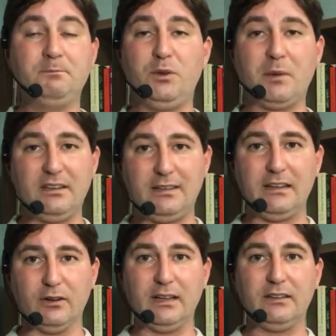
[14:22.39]
you might
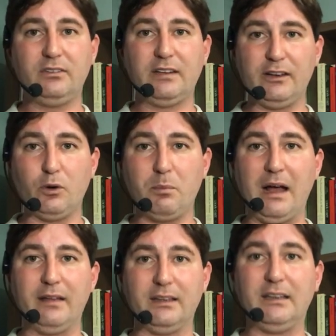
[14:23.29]
say they're like
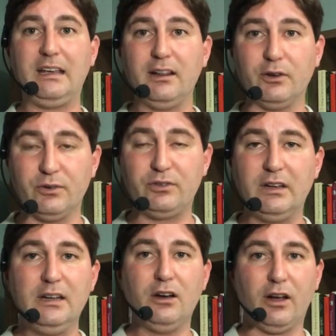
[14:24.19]
psychopathic killers
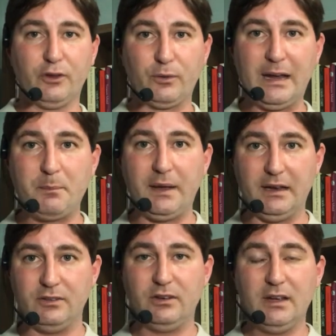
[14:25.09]
on the
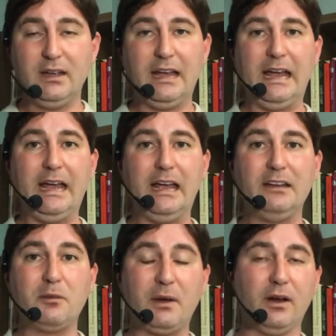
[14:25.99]
rampage.
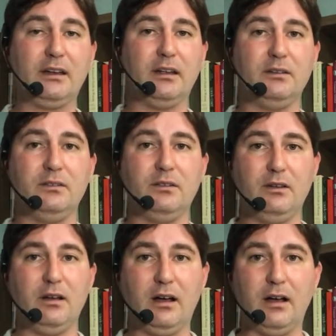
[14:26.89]
And American
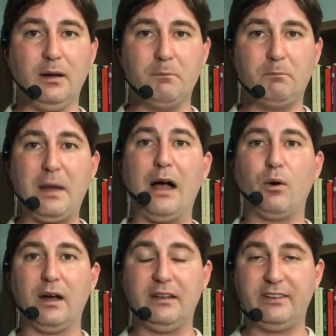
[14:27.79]
um,
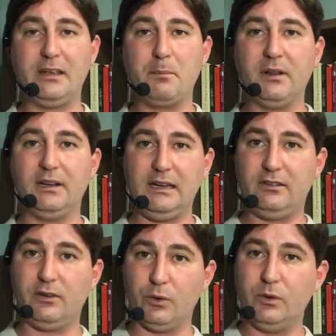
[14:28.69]
power has the ability
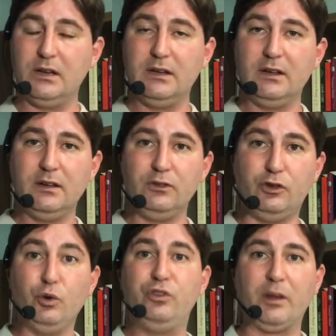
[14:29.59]
to
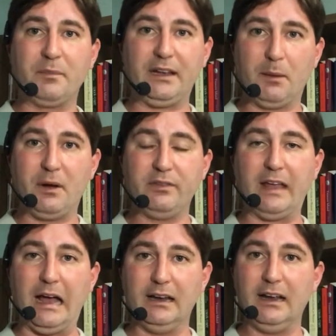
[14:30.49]
do something about
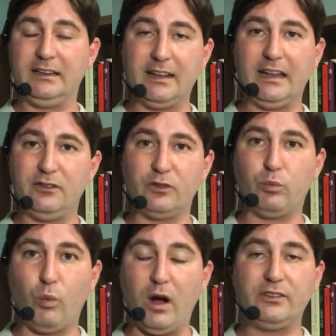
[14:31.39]
that. And can they
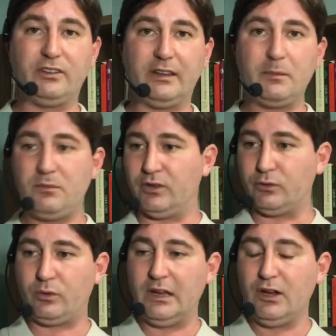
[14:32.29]
just watch them
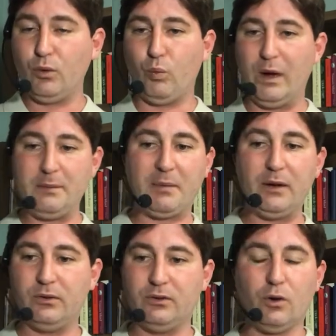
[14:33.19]
just wipe
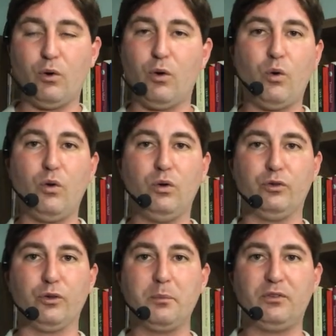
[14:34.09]
out a whole
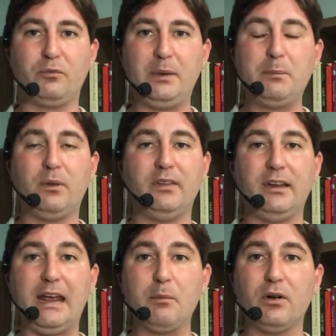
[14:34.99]
groups of people in
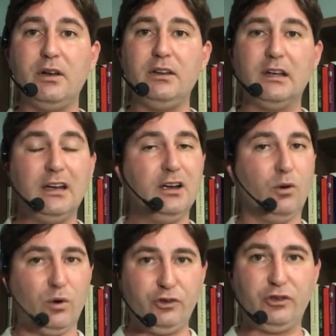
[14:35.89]
the neighborhood?
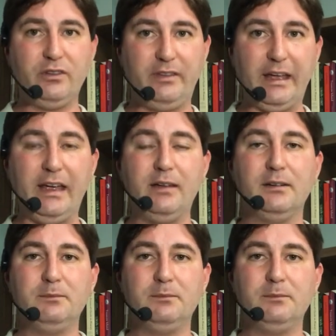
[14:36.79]
Or should they